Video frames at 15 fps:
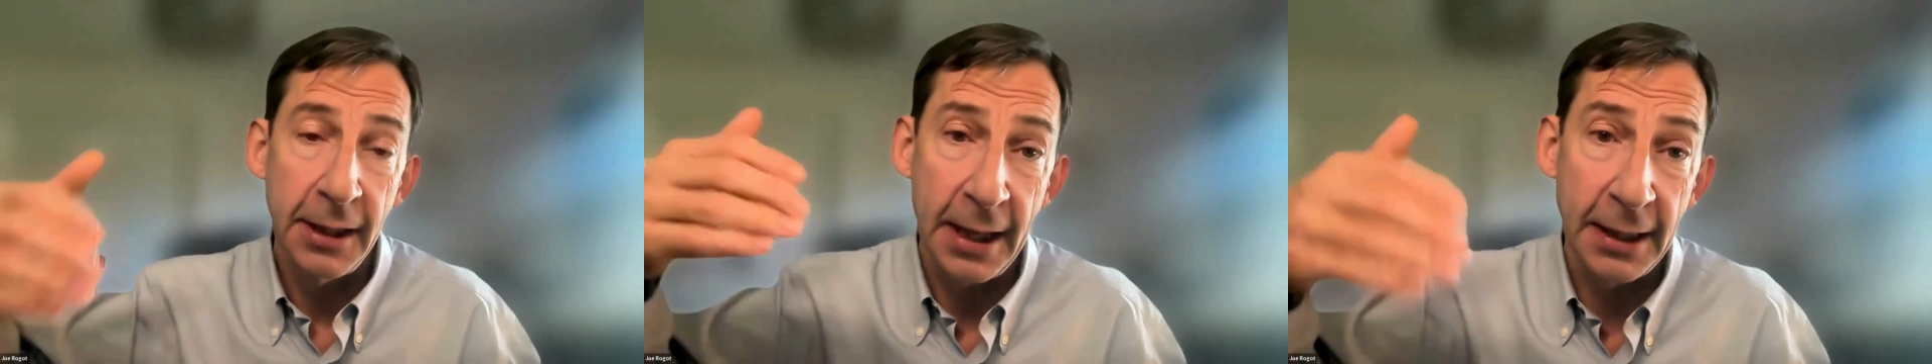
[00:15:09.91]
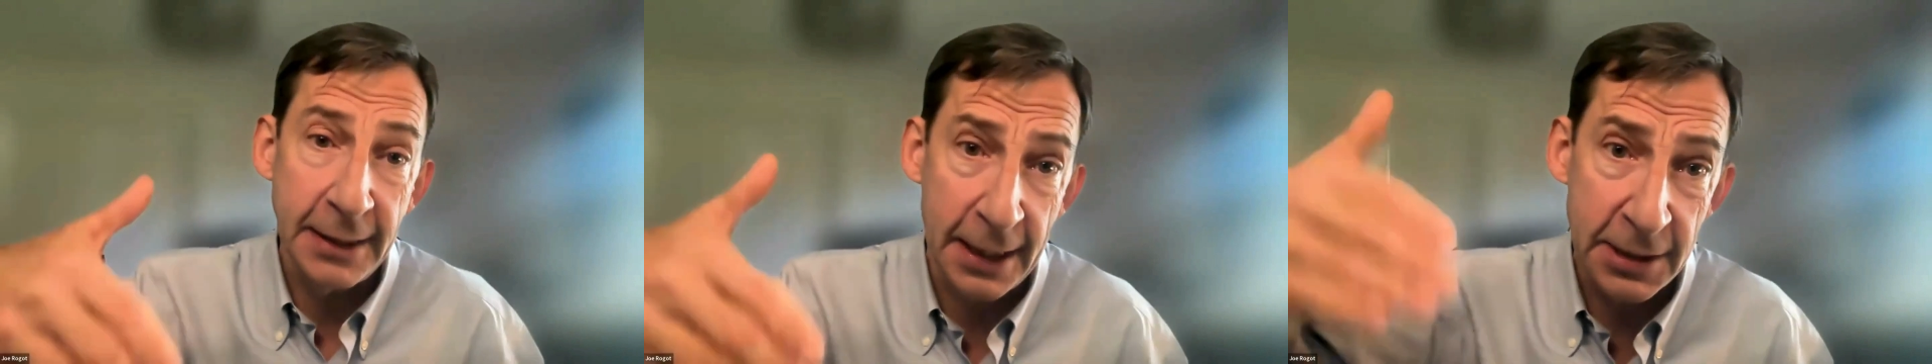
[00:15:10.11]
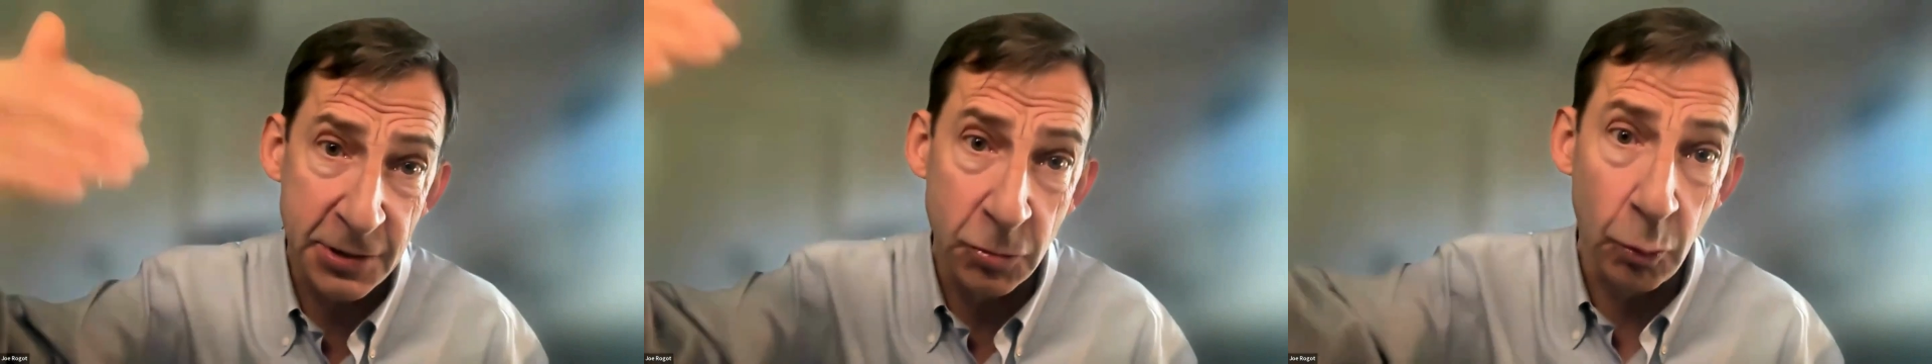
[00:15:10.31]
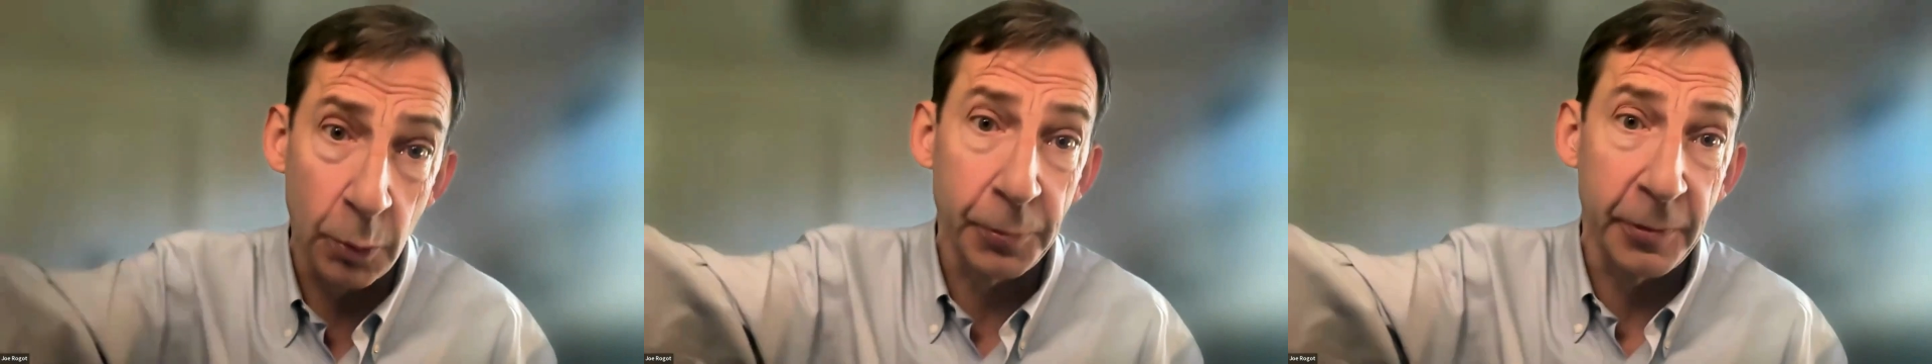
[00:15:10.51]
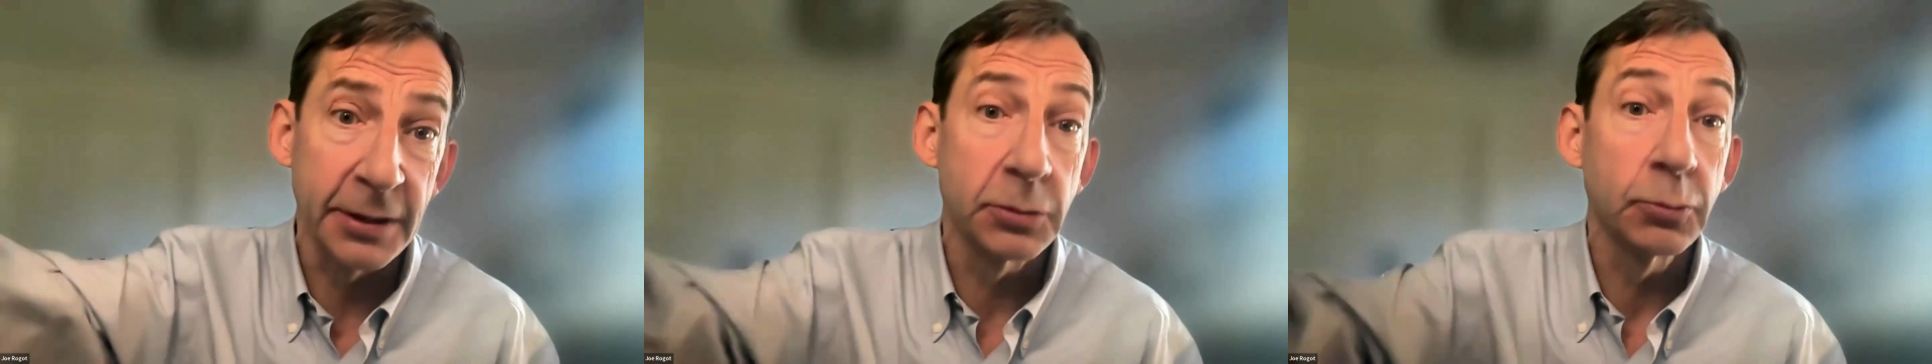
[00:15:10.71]
and get us to
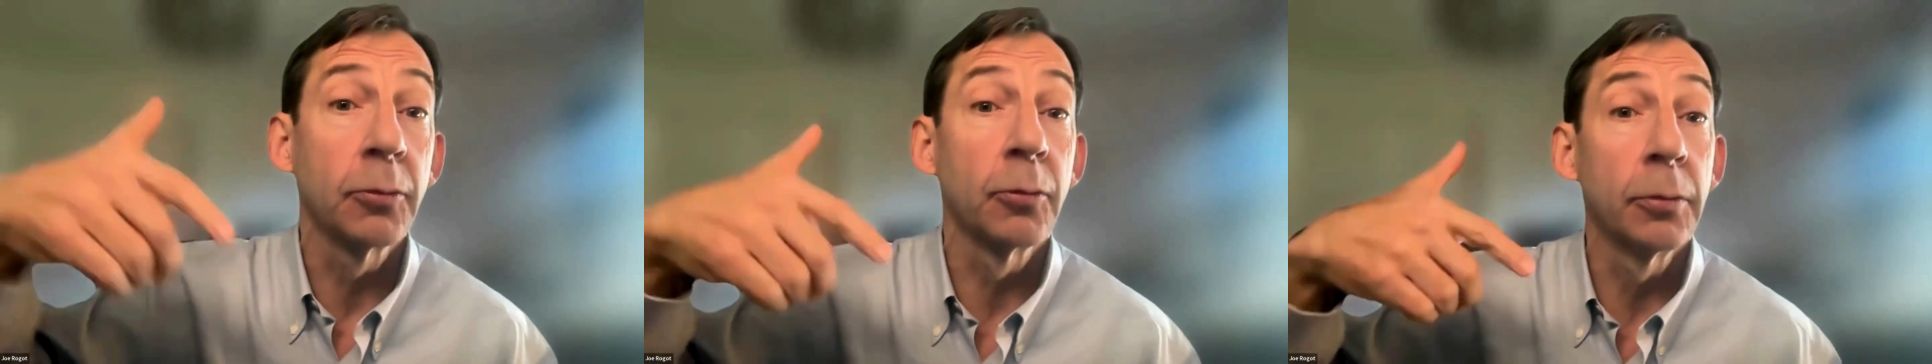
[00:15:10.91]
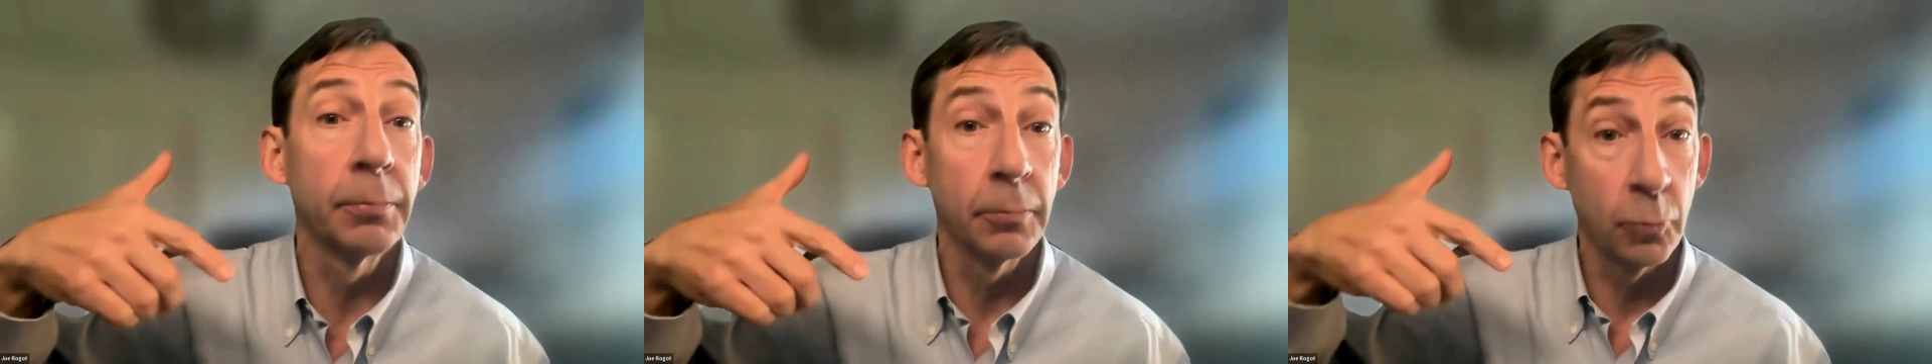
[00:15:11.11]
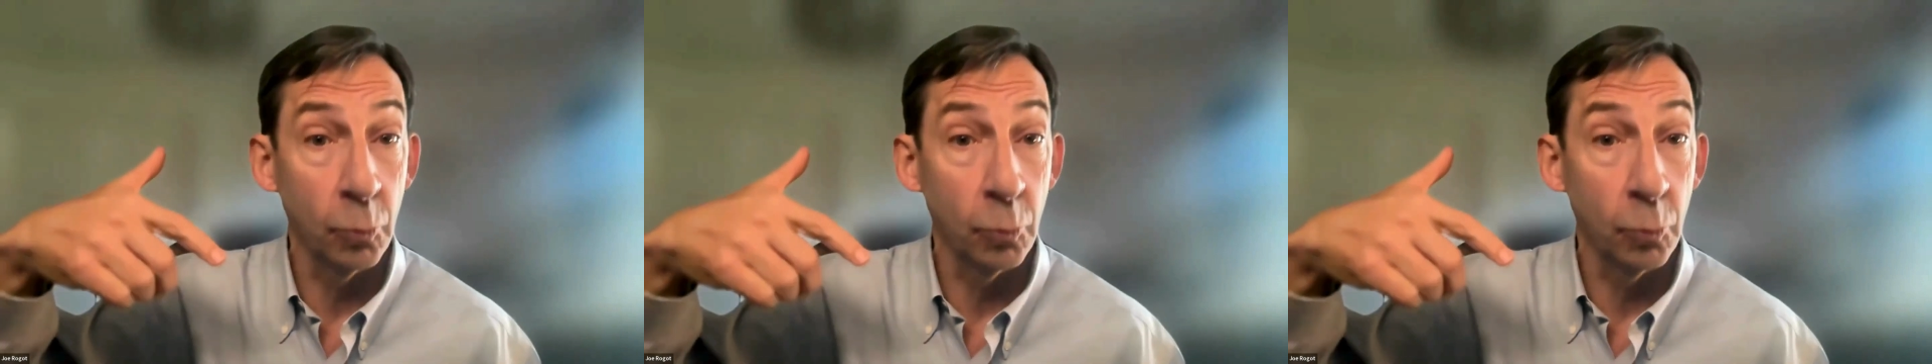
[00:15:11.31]
a place where